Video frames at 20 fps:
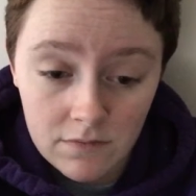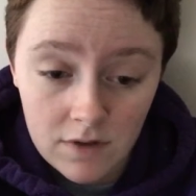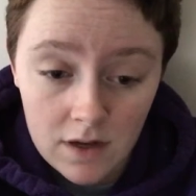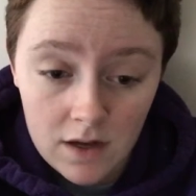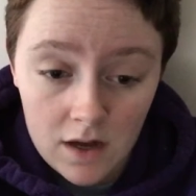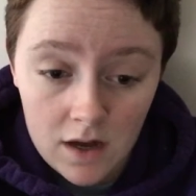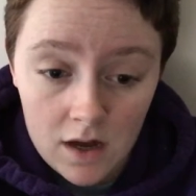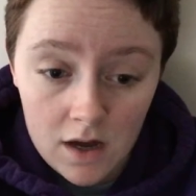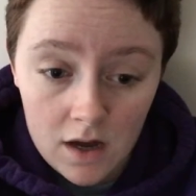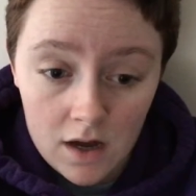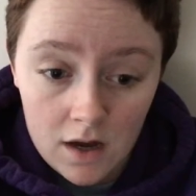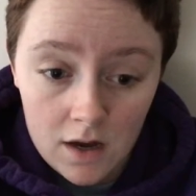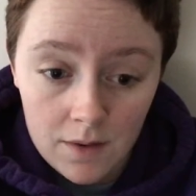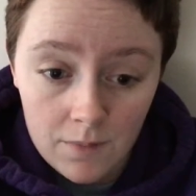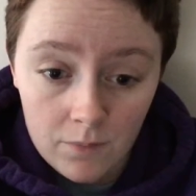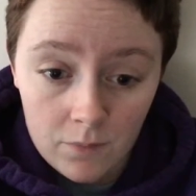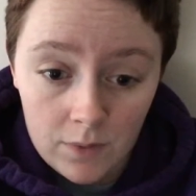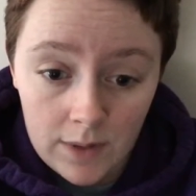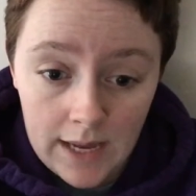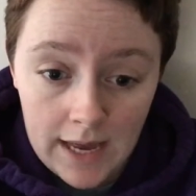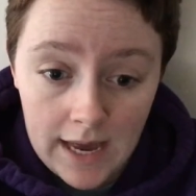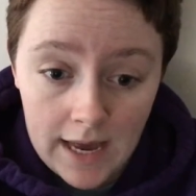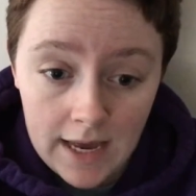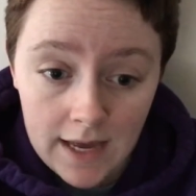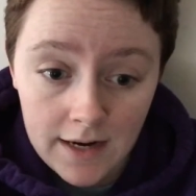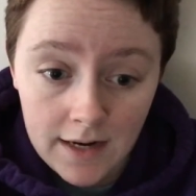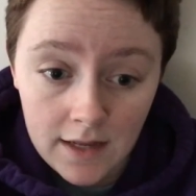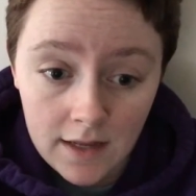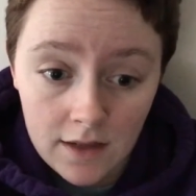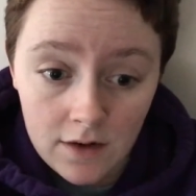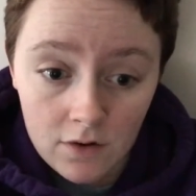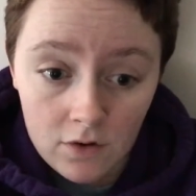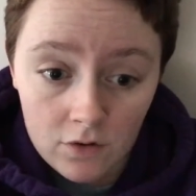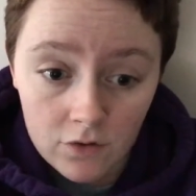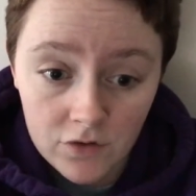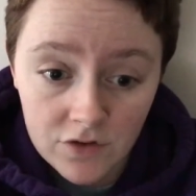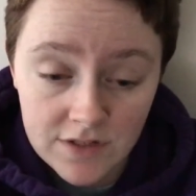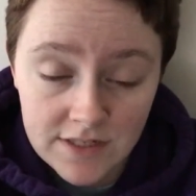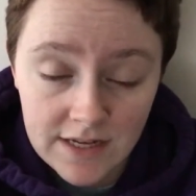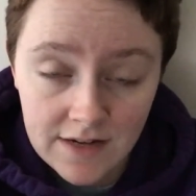We had an
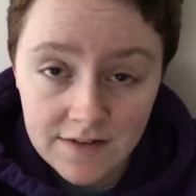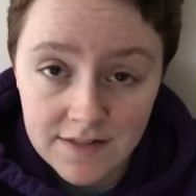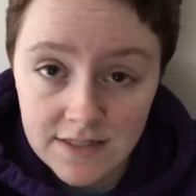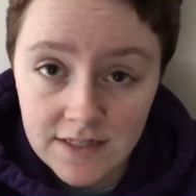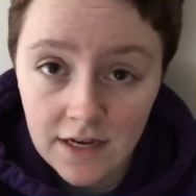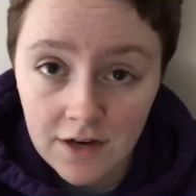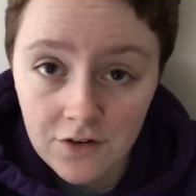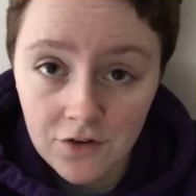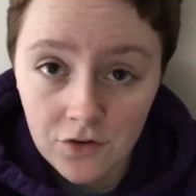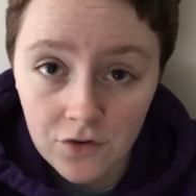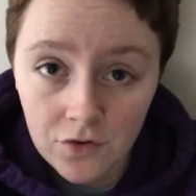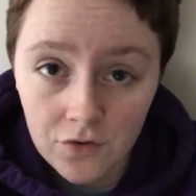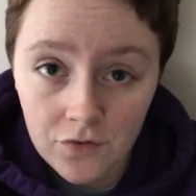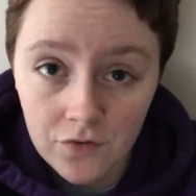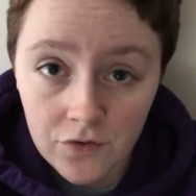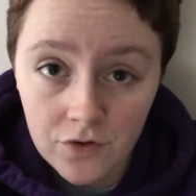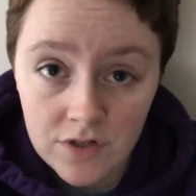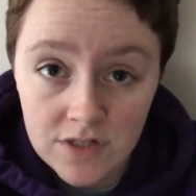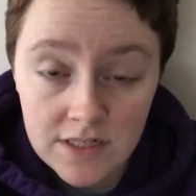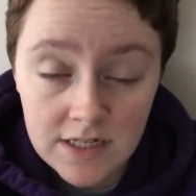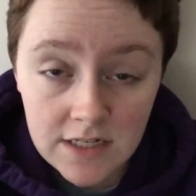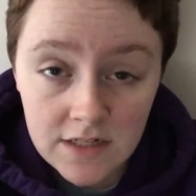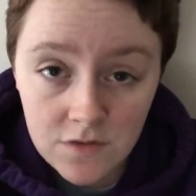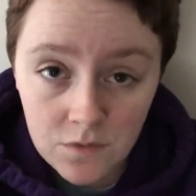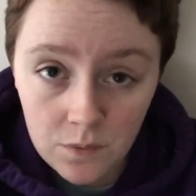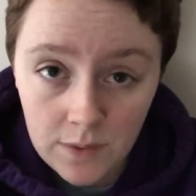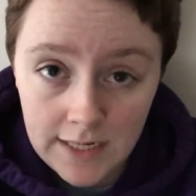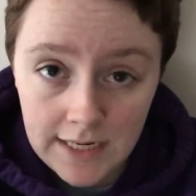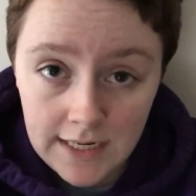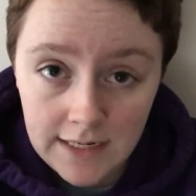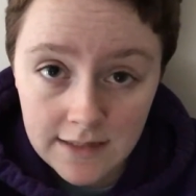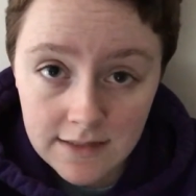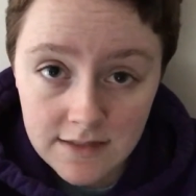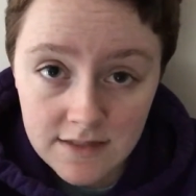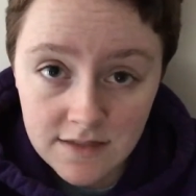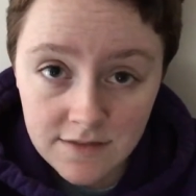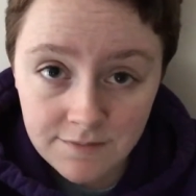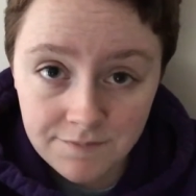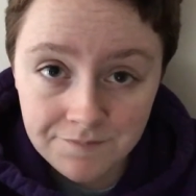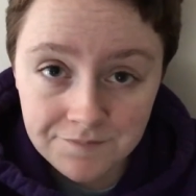ultrasound scheduled for 6 weeks.